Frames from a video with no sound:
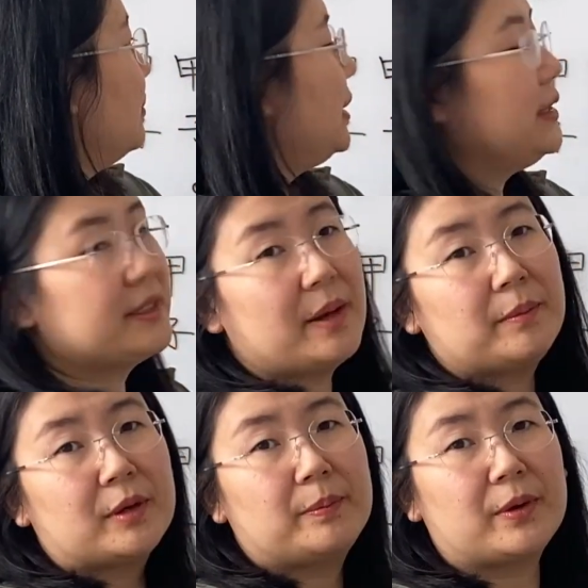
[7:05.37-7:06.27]

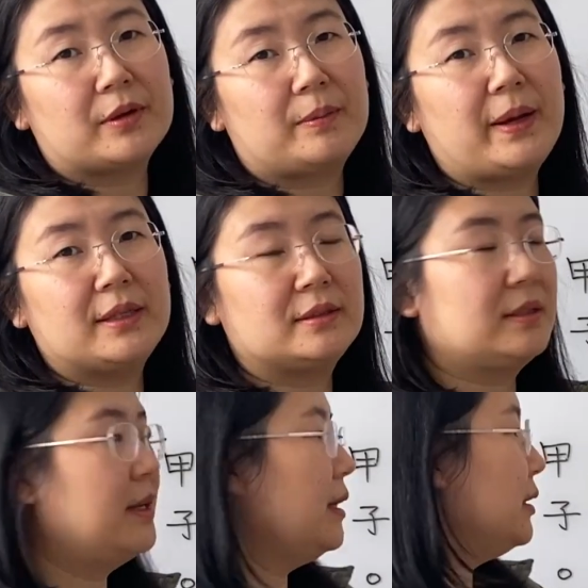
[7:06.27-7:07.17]
December birth months.
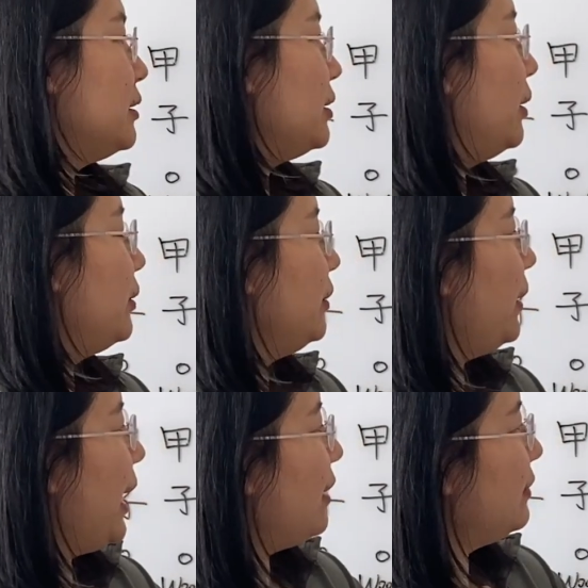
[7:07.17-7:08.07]
So you
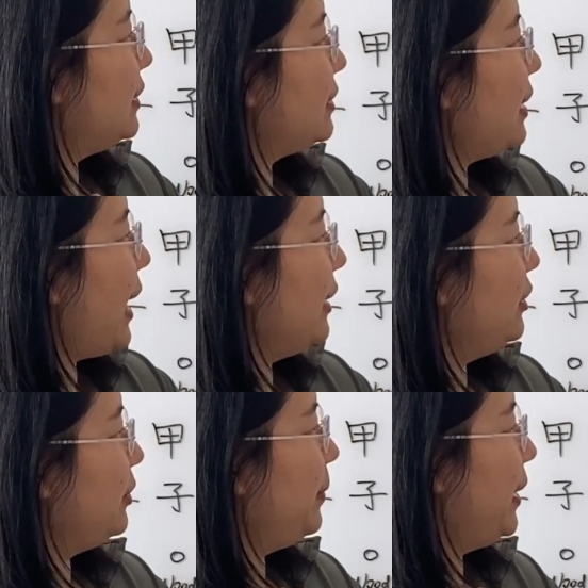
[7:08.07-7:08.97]
have this
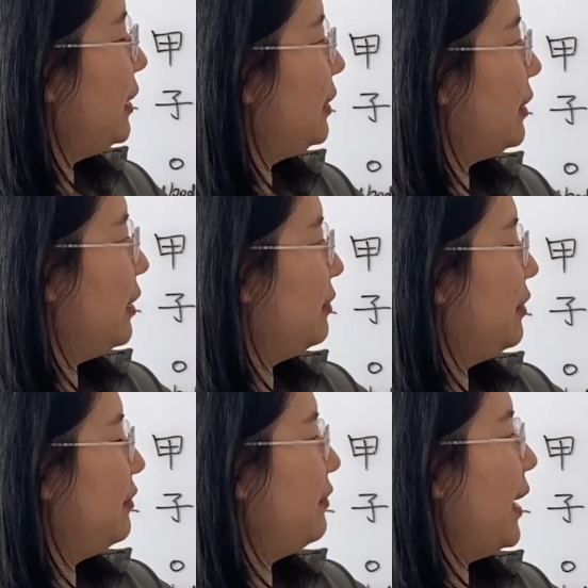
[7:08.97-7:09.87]
annual pillar of
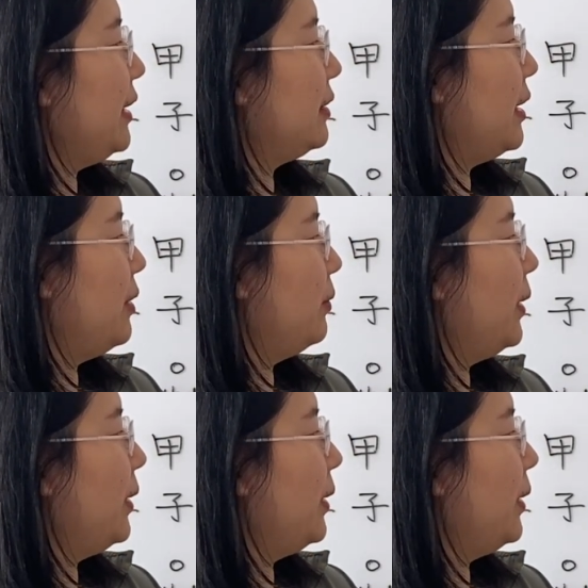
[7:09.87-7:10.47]
fire and